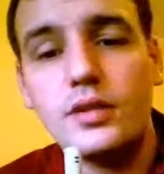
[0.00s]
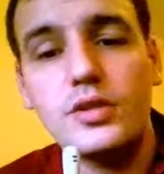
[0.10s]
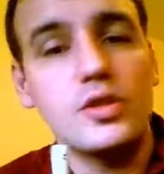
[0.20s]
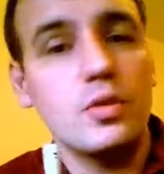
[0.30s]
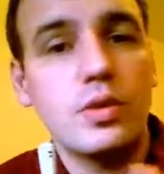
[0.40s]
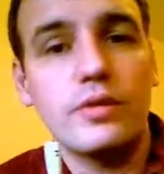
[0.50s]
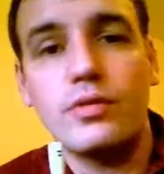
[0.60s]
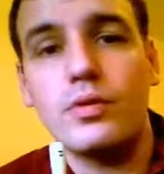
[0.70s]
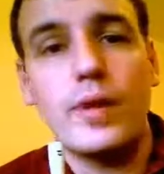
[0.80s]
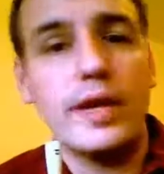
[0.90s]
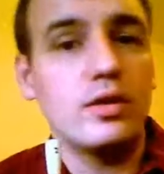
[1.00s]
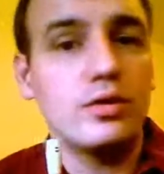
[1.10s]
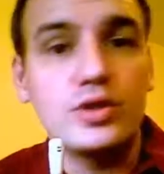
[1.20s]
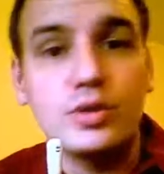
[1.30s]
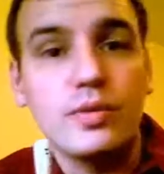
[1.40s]
just a word for a
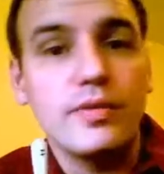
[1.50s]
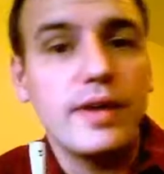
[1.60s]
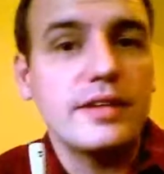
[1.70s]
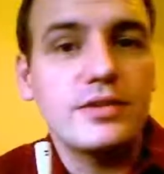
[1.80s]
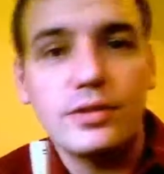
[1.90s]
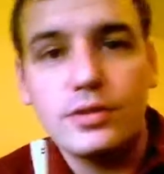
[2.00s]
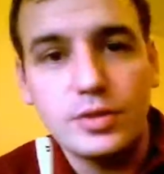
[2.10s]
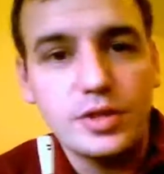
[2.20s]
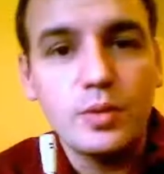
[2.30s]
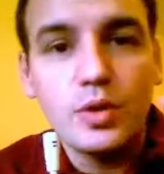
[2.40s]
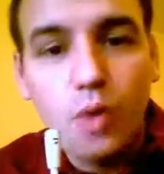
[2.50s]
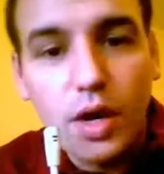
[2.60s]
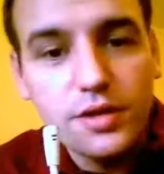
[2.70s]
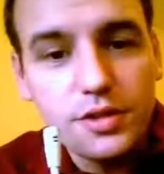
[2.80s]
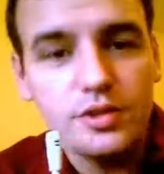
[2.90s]
regular supervisor or someone who
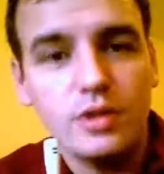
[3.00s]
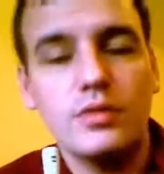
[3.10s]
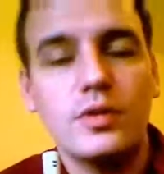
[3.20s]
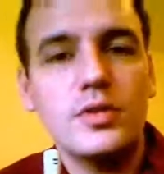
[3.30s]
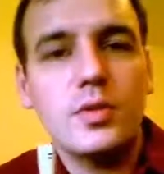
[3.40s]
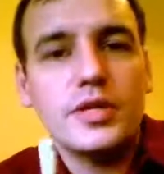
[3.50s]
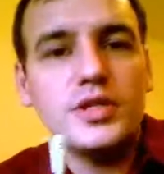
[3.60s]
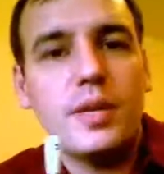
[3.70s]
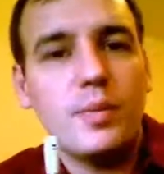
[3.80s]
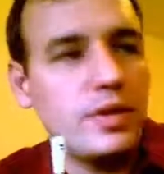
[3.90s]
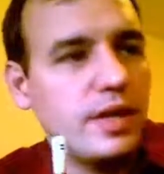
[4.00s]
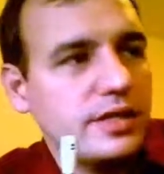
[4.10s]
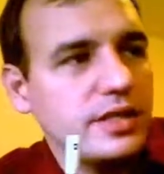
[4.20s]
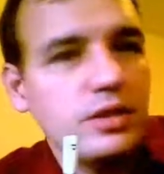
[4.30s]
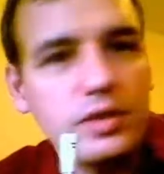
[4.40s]
watches over. It's what a shepherd
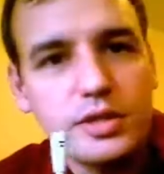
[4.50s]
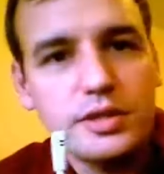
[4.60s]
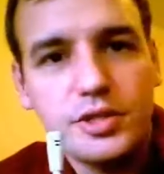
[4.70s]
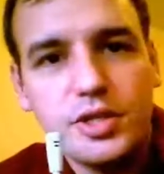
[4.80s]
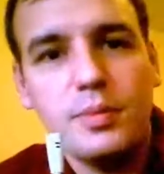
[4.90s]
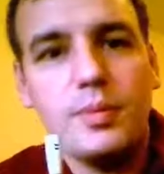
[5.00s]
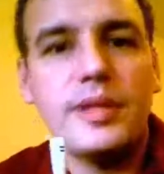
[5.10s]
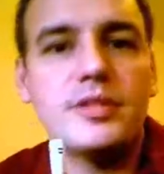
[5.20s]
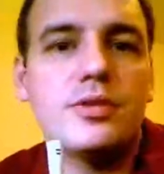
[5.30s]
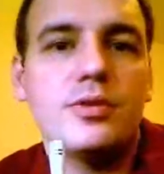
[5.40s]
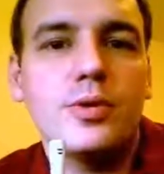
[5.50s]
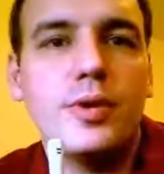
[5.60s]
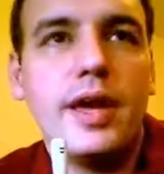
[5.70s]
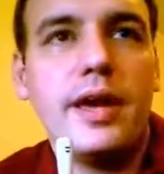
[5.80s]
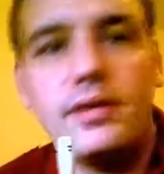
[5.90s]
does. He looks at the sheep and makes sure they're
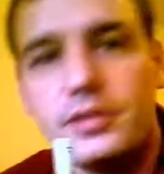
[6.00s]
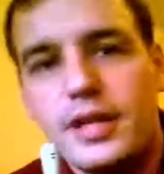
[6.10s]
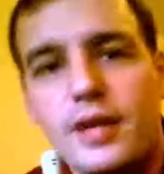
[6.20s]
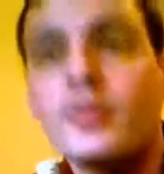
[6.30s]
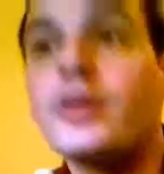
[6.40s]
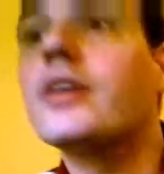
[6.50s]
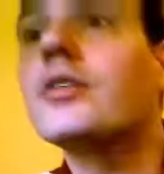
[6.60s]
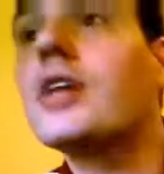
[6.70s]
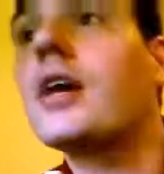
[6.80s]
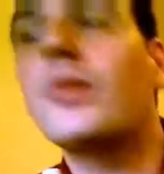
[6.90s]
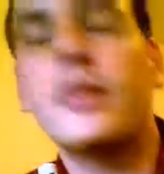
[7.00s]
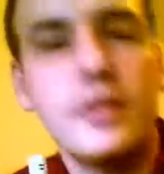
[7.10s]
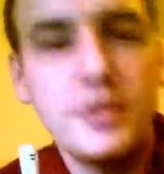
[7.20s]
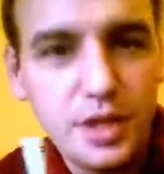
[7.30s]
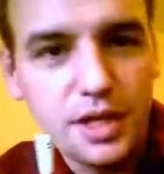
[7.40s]
okay. You stand up on the hilltop, look
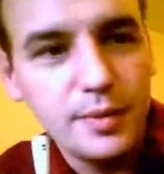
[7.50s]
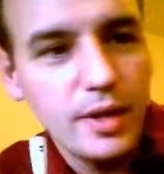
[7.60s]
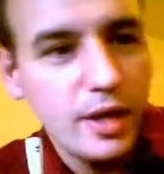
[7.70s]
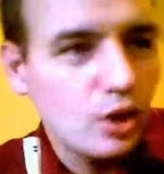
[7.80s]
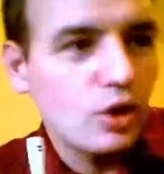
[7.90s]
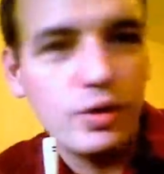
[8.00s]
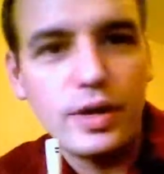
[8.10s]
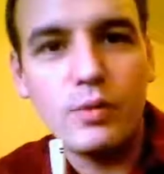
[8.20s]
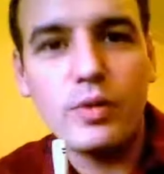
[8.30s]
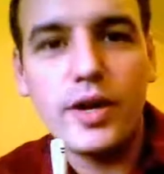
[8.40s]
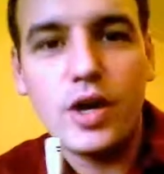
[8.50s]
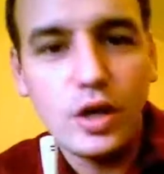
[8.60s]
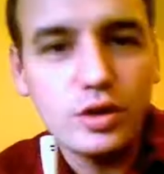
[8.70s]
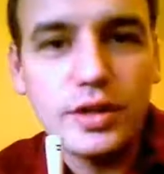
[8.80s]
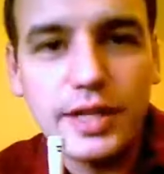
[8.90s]
at the sheep, go down where they
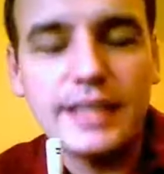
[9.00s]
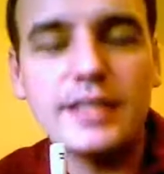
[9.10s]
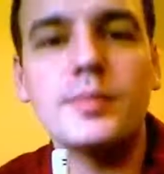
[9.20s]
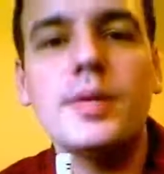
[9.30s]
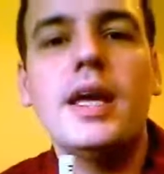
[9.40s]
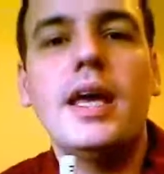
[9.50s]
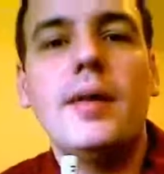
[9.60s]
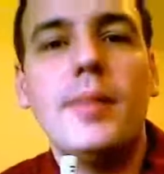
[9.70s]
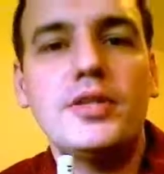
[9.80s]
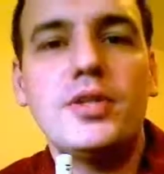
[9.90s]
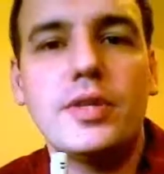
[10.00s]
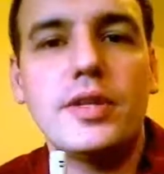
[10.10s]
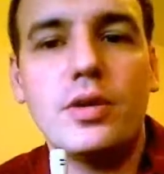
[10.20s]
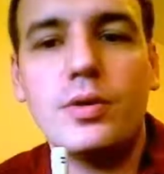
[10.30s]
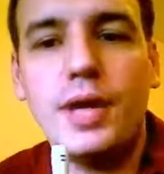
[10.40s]
are, look at them, and make sure
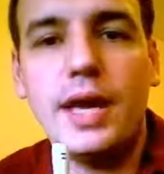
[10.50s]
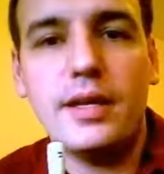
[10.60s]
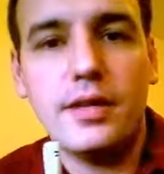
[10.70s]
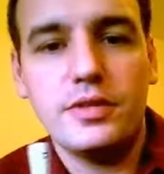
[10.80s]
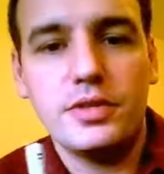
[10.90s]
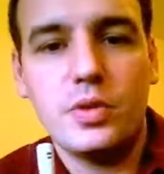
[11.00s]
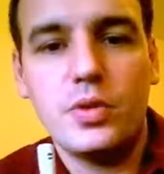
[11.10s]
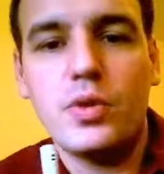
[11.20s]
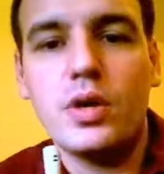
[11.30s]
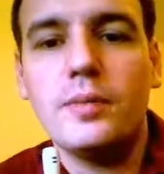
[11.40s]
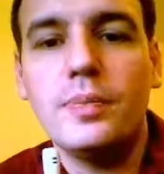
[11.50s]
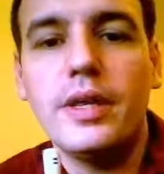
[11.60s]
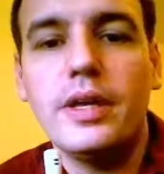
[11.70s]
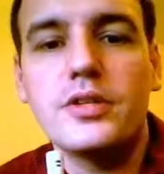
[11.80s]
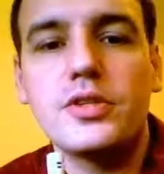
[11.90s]
that they're okay and nothing's going wrong.
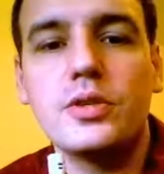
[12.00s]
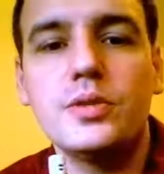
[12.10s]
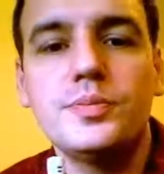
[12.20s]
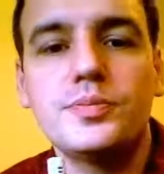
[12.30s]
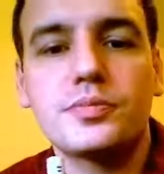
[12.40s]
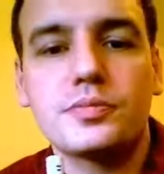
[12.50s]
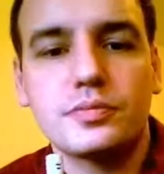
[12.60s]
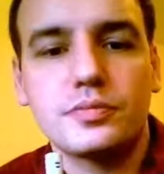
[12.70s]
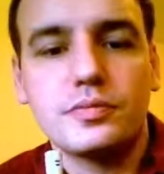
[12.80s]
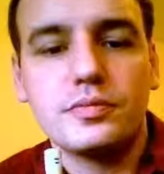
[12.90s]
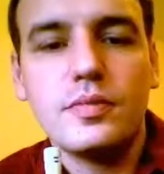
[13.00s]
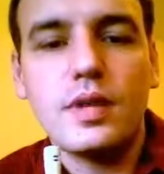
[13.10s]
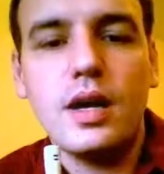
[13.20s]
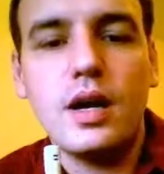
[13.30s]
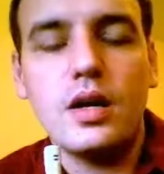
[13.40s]
So
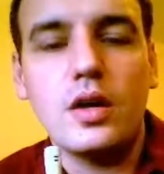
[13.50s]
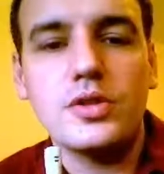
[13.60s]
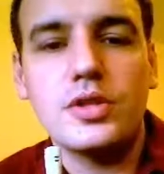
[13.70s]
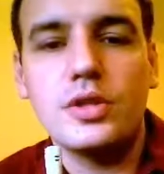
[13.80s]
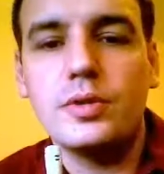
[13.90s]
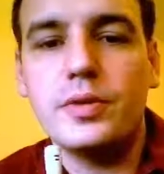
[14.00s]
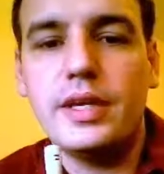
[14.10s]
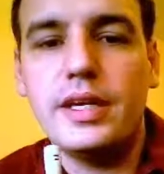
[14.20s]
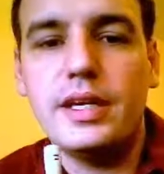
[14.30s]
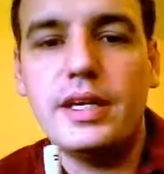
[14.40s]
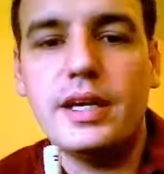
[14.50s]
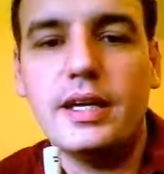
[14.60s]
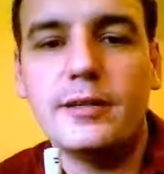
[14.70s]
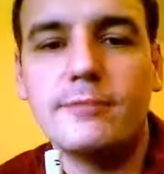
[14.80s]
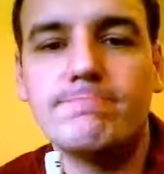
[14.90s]
also
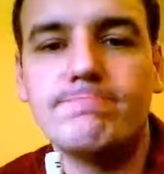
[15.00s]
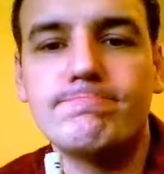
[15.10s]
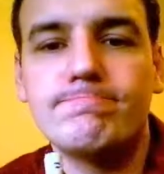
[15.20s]
you